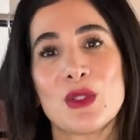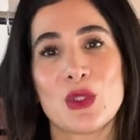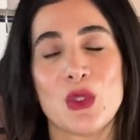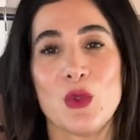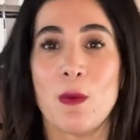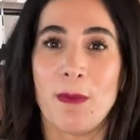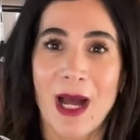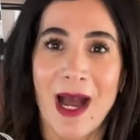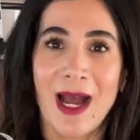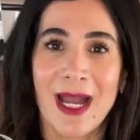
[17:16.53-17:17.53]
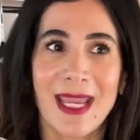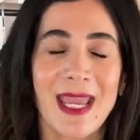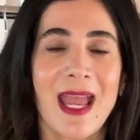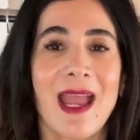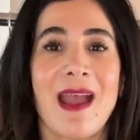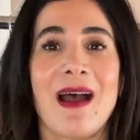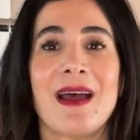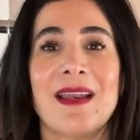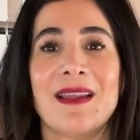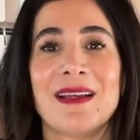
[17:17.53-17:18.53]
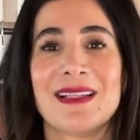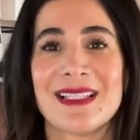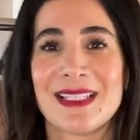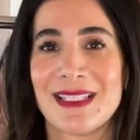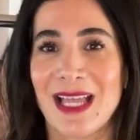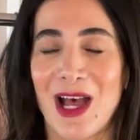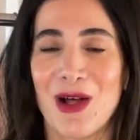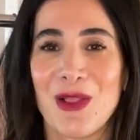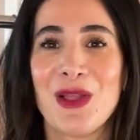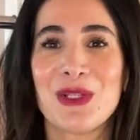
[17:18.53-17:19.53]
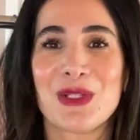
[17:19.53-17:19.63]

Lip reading: to buy and sell